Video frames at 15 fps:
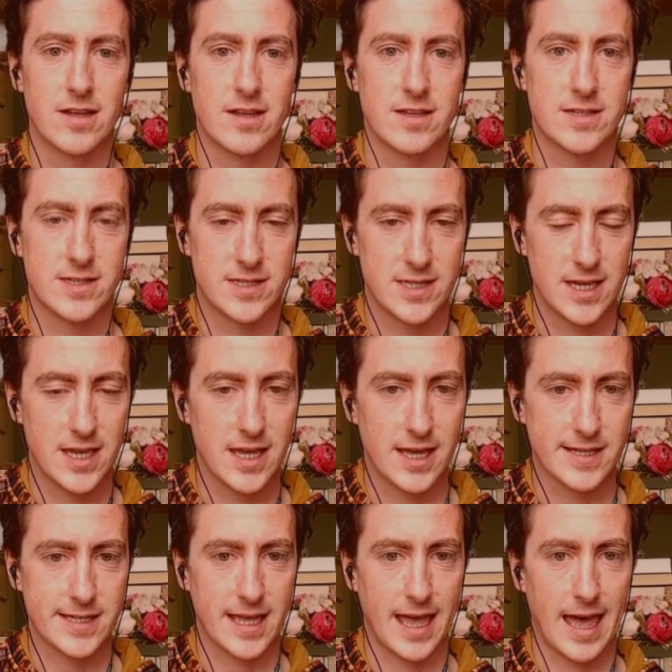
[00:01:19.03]
seeing
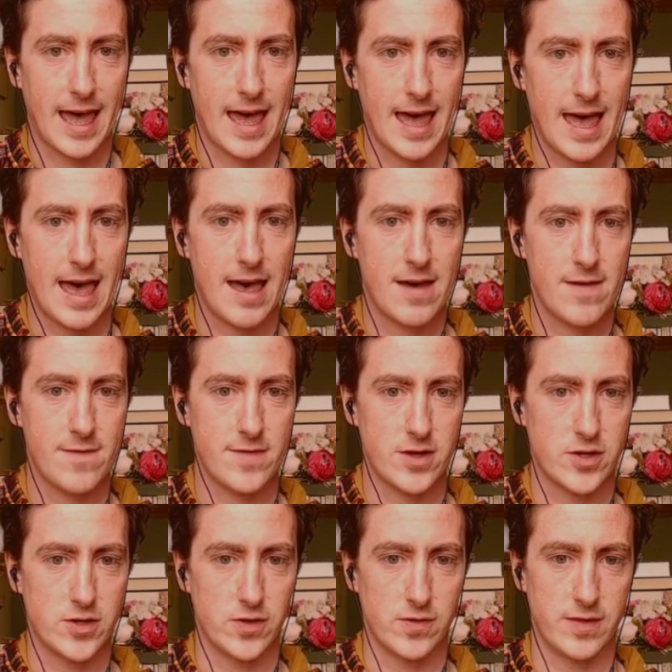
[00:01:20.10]
as they
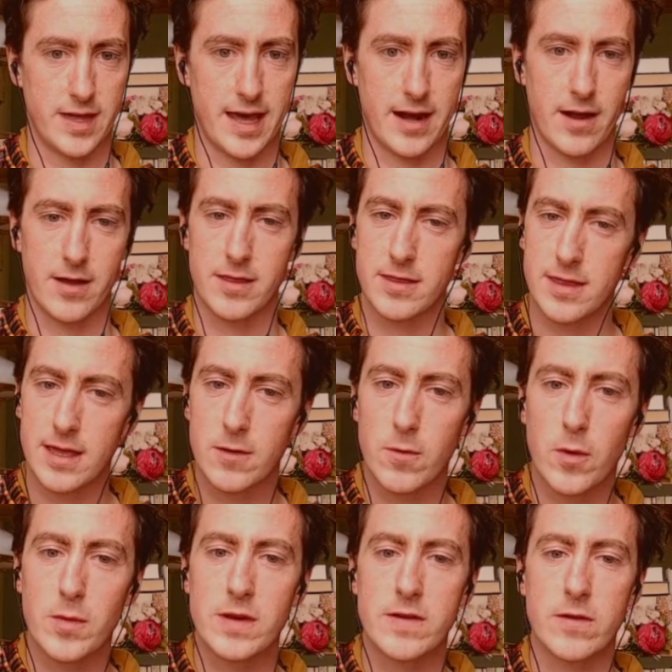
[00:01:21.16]
have done that, I think
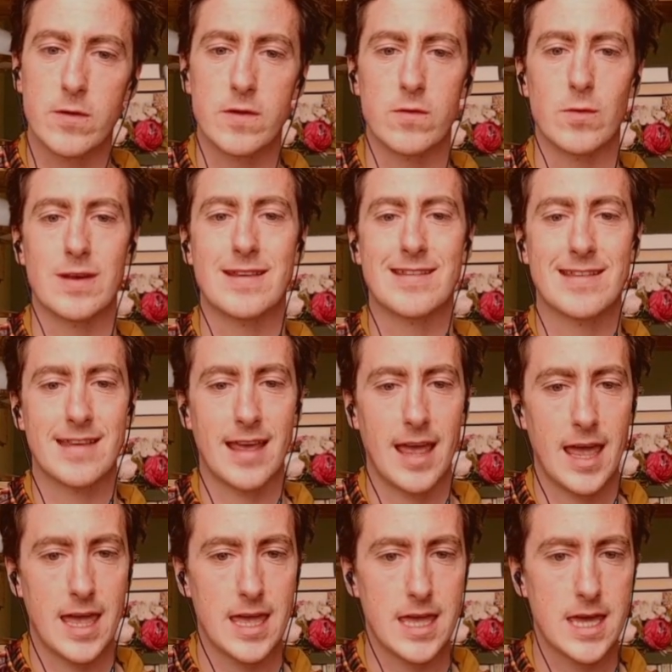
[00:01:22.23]
what we do is we
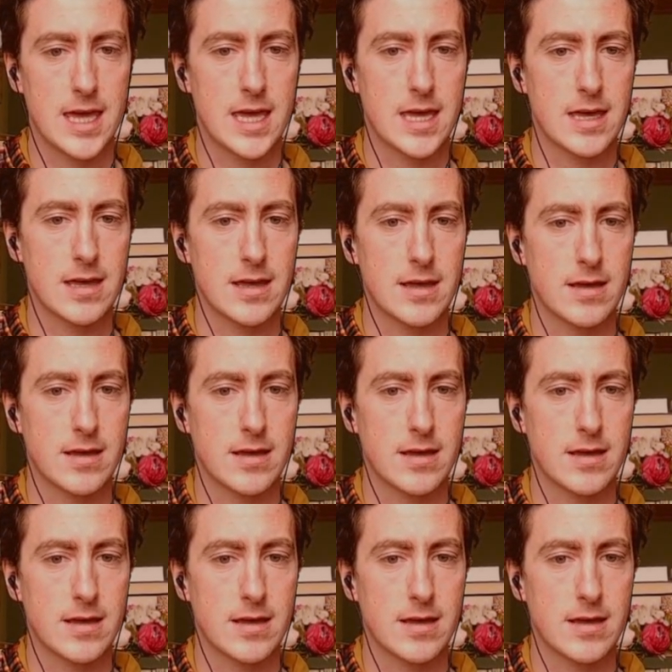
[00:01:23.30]
take